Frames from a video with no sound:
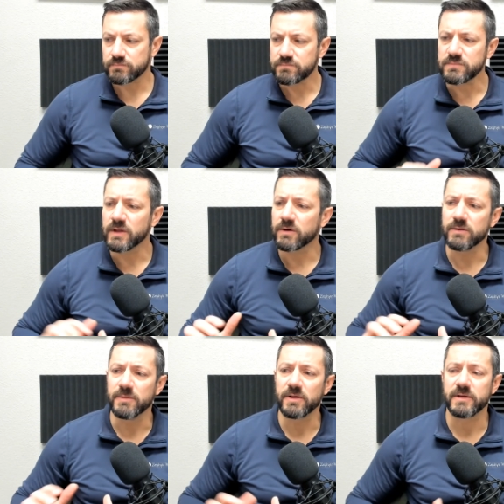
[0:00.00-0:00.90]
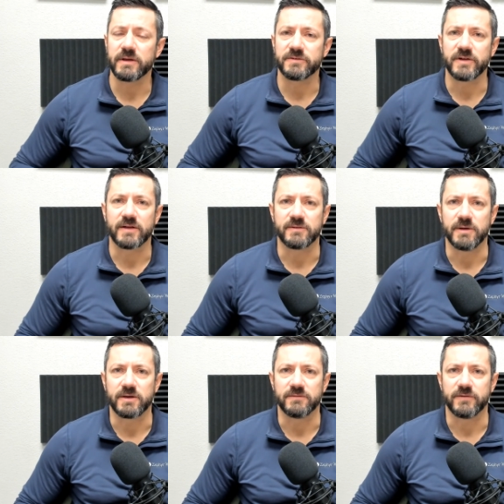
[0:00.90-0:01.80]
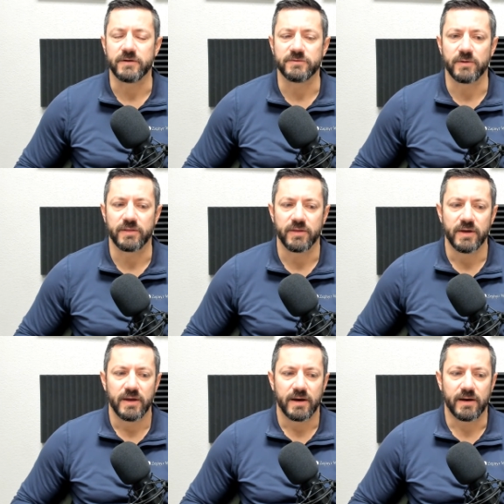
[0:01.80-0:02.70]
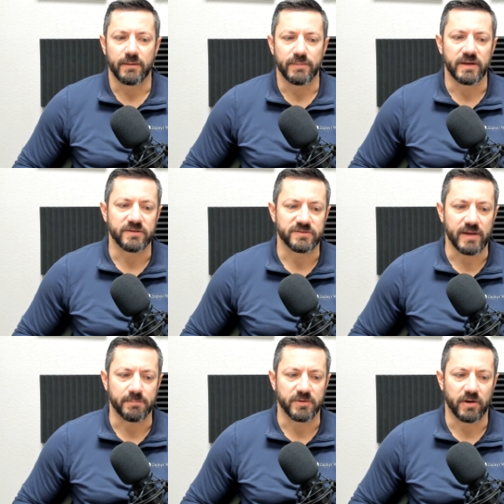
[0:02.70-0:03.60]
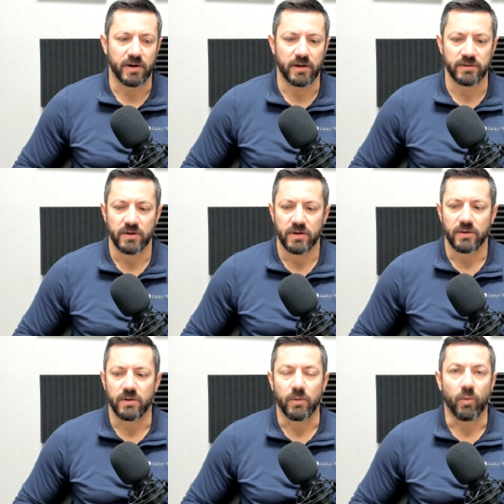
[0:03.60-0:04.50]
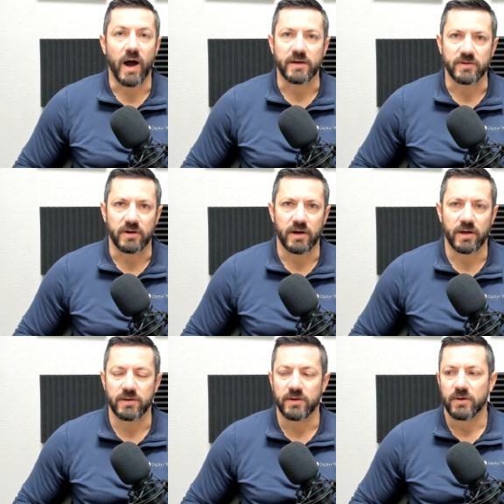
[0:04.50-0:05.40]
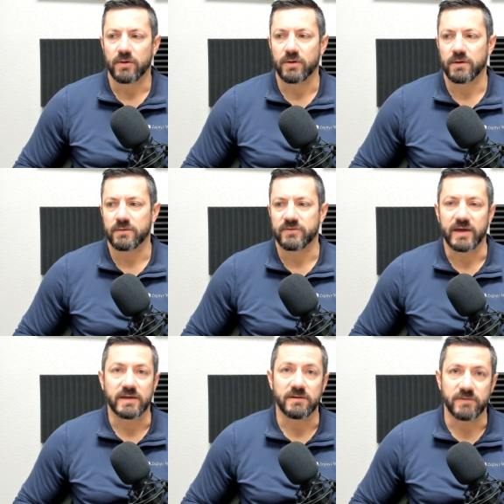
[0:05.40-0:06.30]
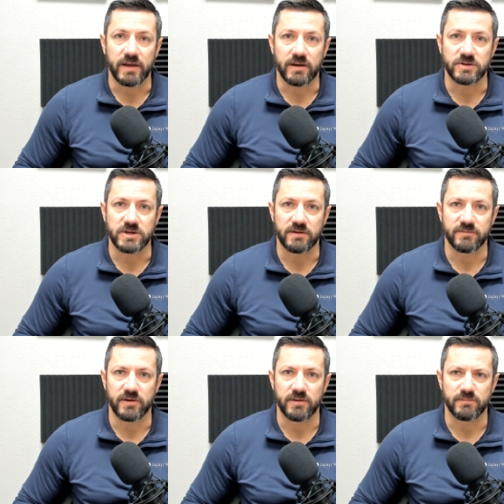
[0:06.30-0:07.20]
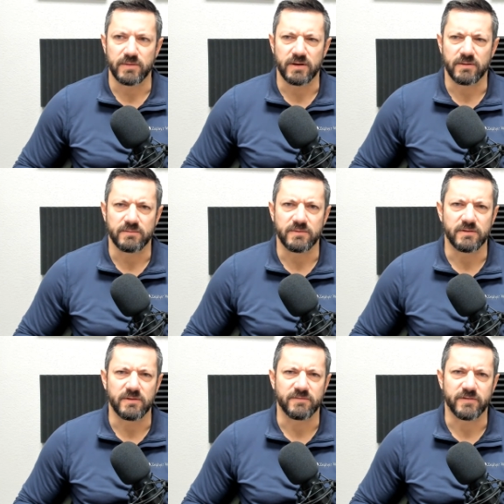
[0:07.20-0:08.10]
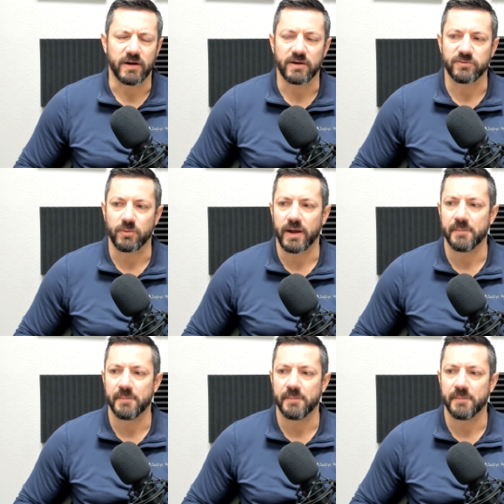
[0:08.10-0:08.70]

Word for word: Now, humility is not to be confused with um, being stepped on or walked on or taken advantage of in a, in a nefarious way.